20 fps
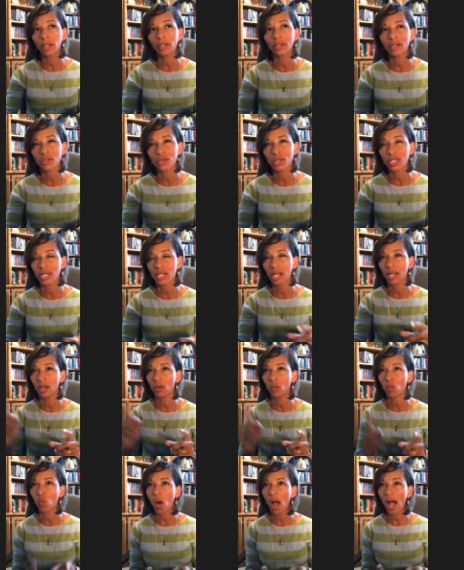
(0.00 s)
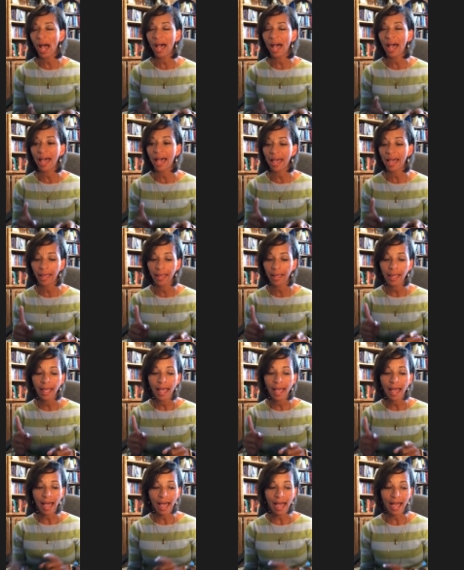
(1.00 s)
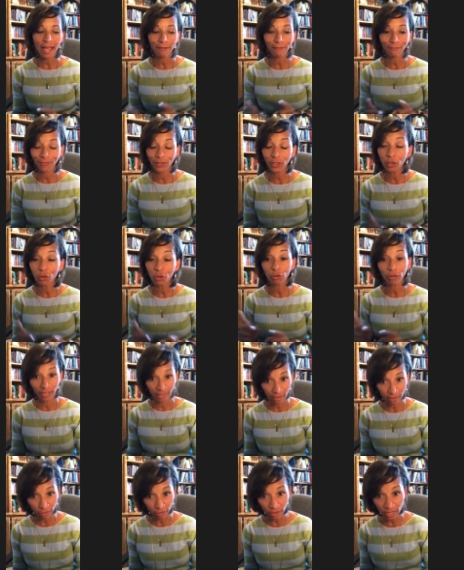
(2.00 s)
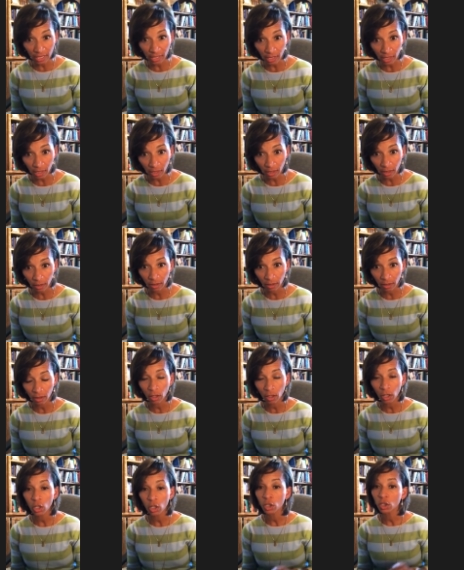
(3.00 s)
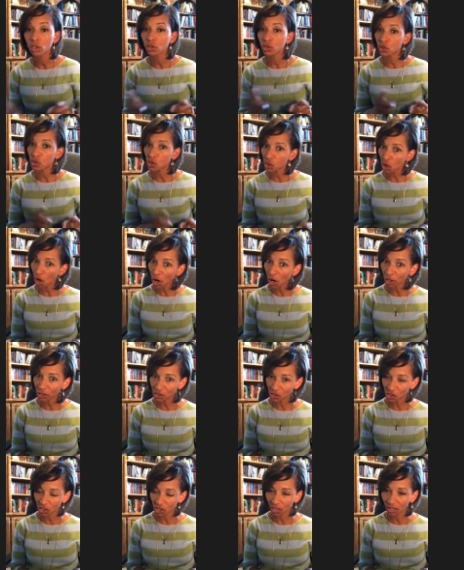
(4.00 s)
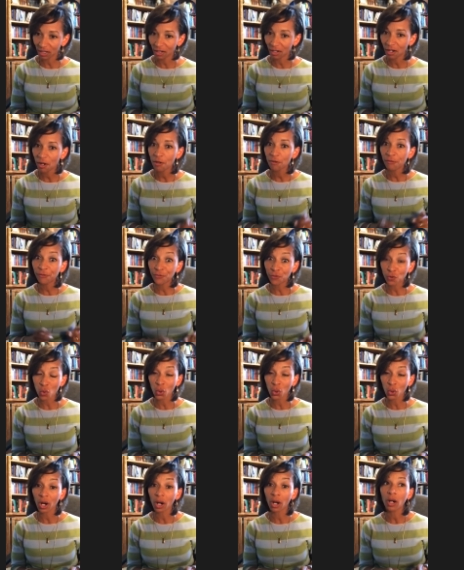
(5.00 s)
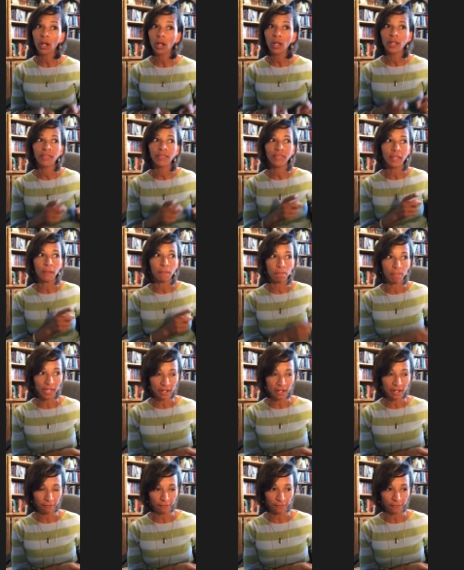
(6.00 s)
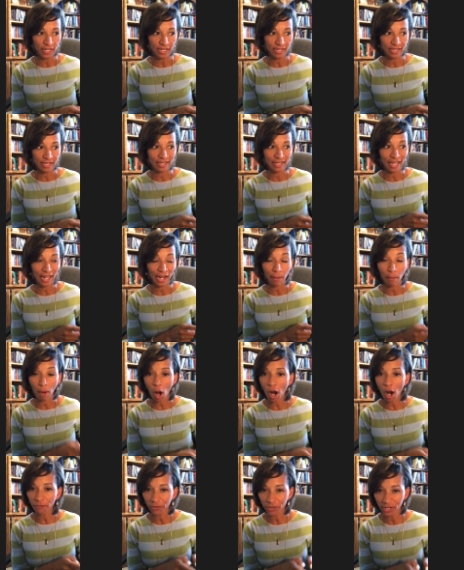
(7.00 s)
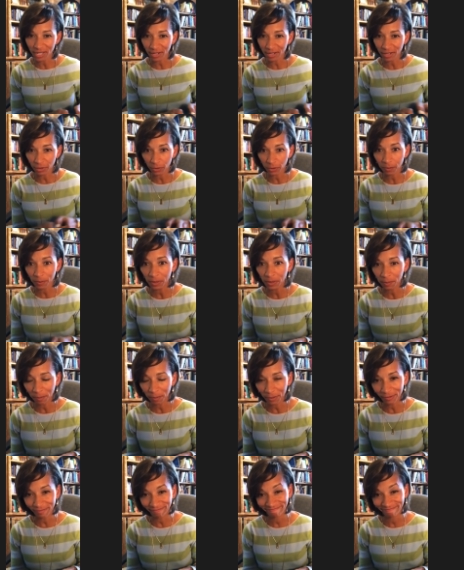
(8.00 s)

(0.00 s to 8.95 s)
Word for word: understand why I feel guilty charging for the benefits that I'm offering to other people.